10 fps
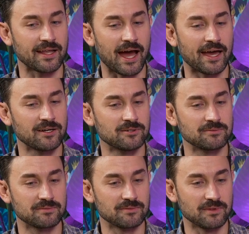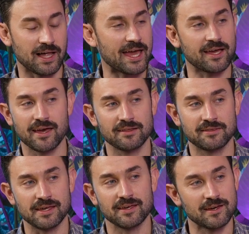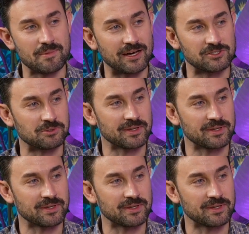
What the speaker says: I don't like thinking about doing